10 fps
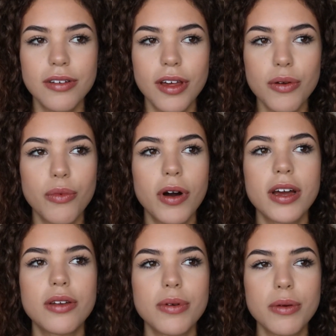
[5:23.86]
like,
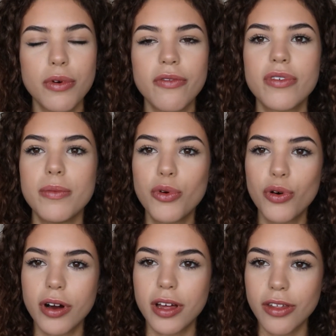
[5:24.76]
why do we want for
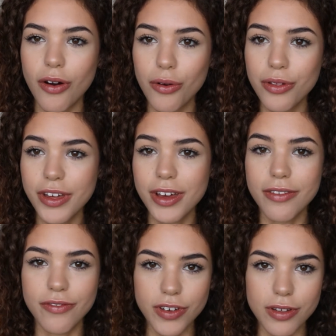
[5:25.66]
more? The whole thing
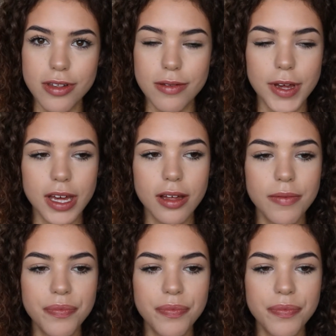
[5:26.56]
confuses me.